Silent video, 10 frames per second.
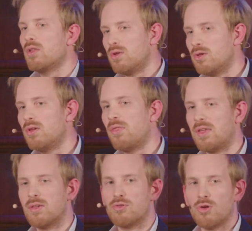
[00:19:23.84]
Do you
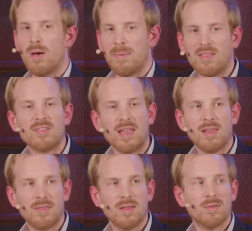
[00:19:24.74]
think your job adds
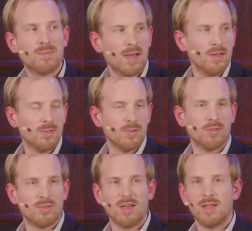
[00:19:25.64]
anything of value to
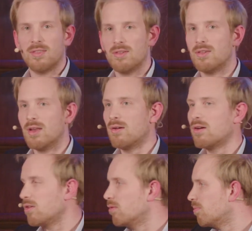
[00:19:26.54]
society? You know,
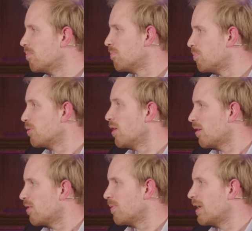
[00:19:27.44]
are you
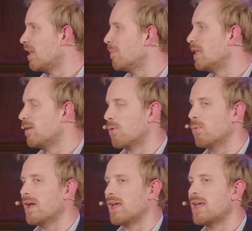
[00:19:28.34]
productive in any meaningful
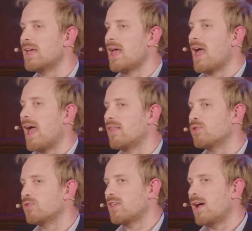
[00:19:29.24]
way? And
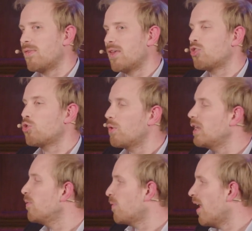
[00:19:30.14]
turns out that
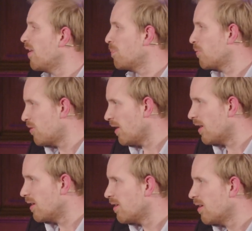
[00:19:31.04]

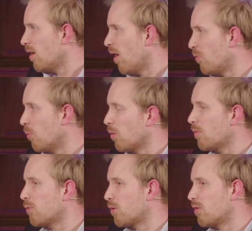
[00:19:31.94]
25% of the
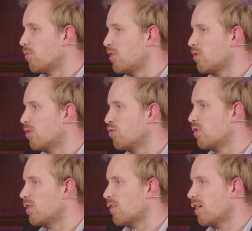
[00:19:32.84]
workforce in rich
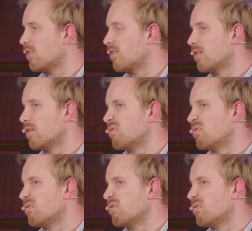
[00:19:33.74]
countries says,